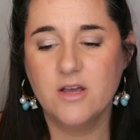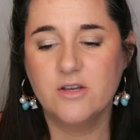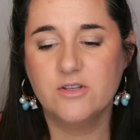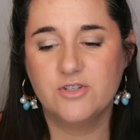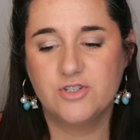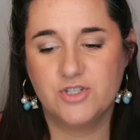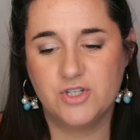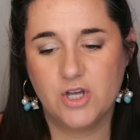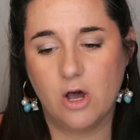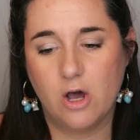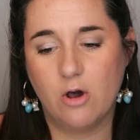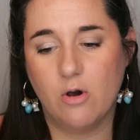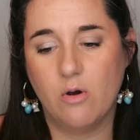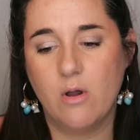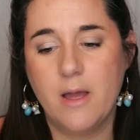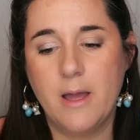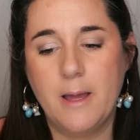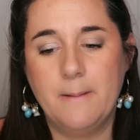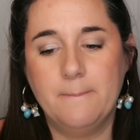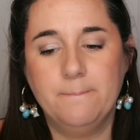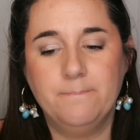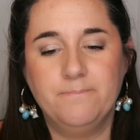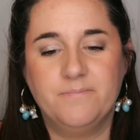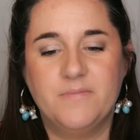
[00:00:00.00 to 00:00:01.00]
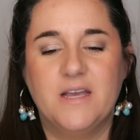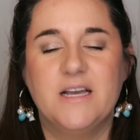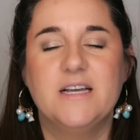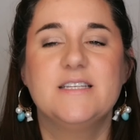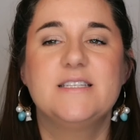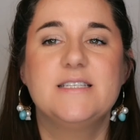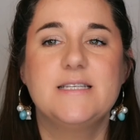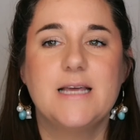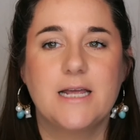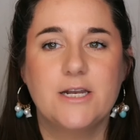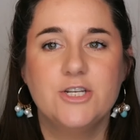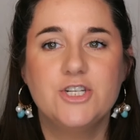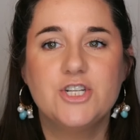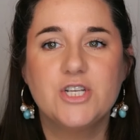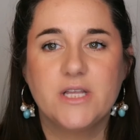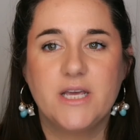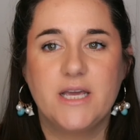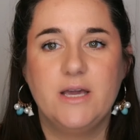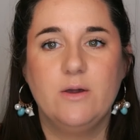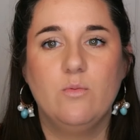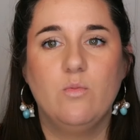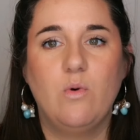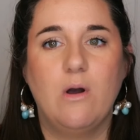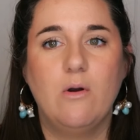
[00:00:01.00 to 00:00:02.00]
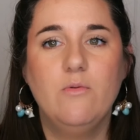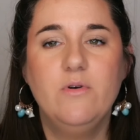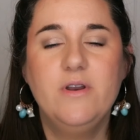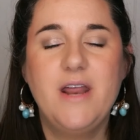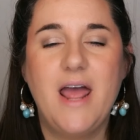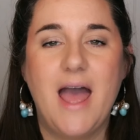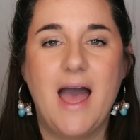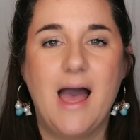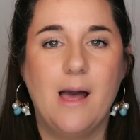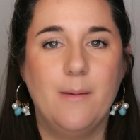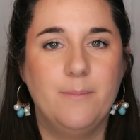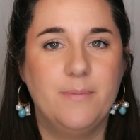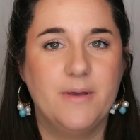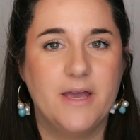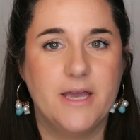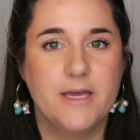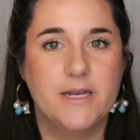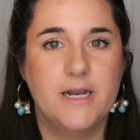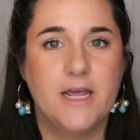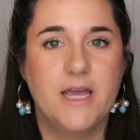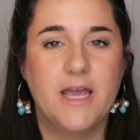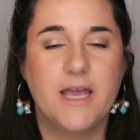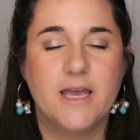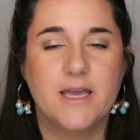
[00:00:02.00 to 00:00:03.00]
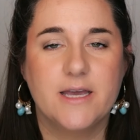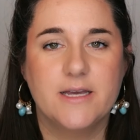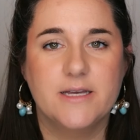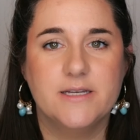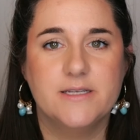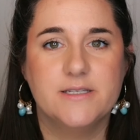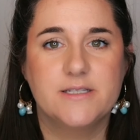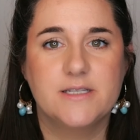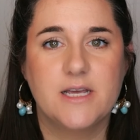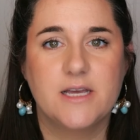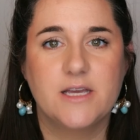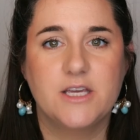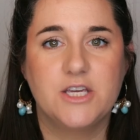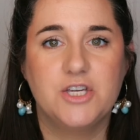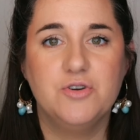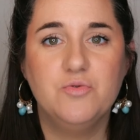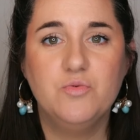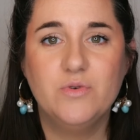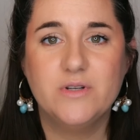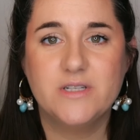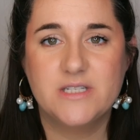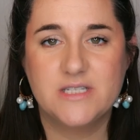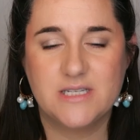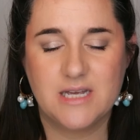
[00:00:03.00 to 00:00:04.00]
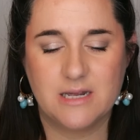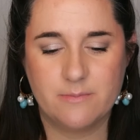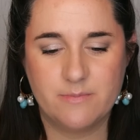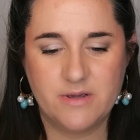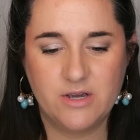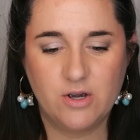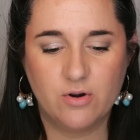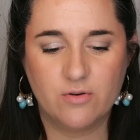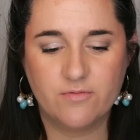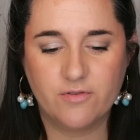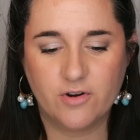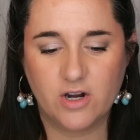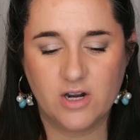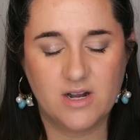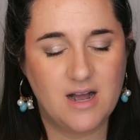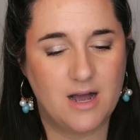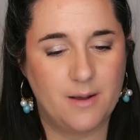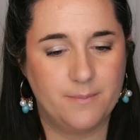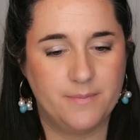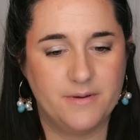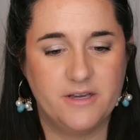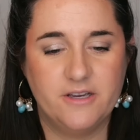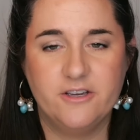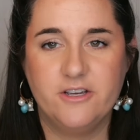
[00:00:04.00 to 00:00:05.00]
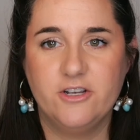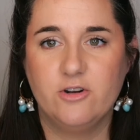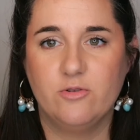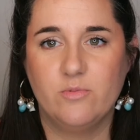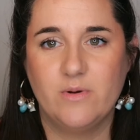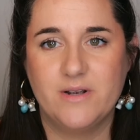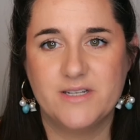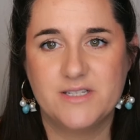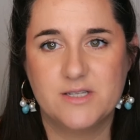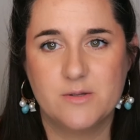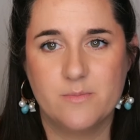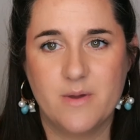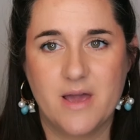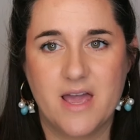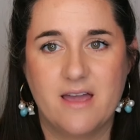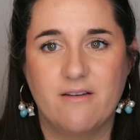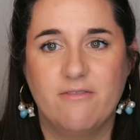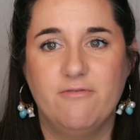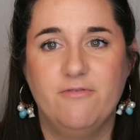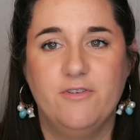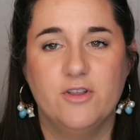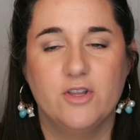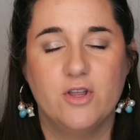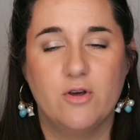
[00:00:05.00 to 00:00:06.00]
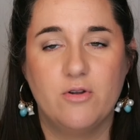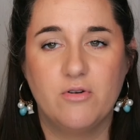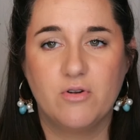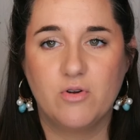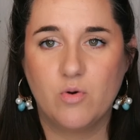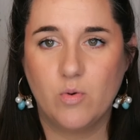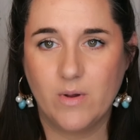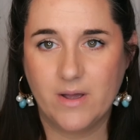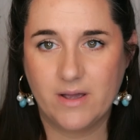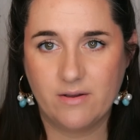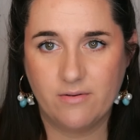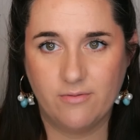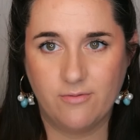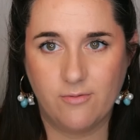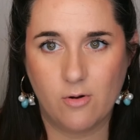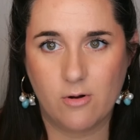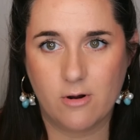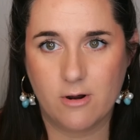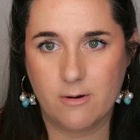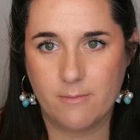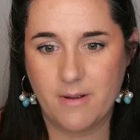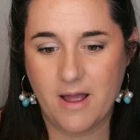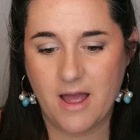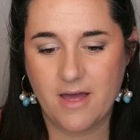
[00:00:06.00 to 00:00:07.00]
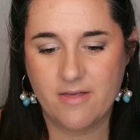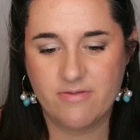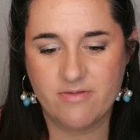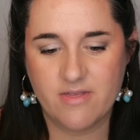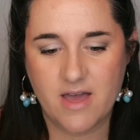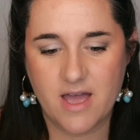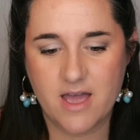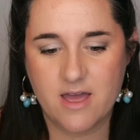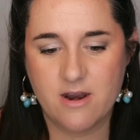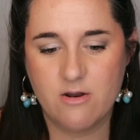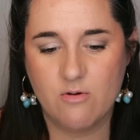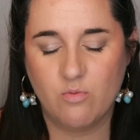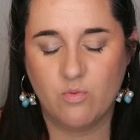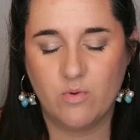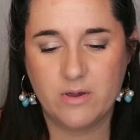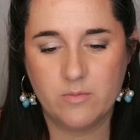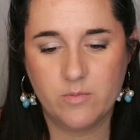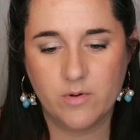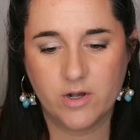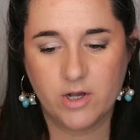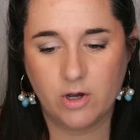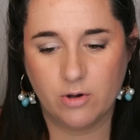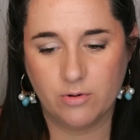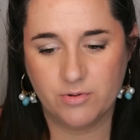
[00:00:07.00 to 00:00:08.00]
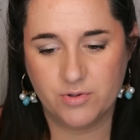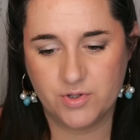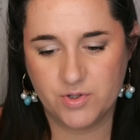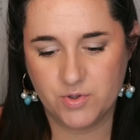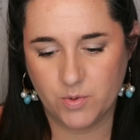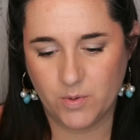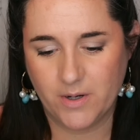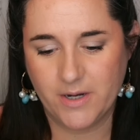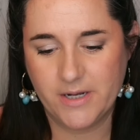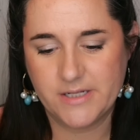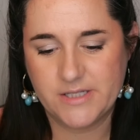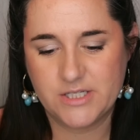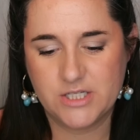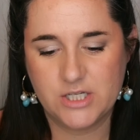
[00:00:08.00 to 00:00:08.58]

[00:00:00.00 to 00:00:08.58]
So essentially, what would happen is you would send me over a copy of your resume, fill out a quick form, and then we would go through it.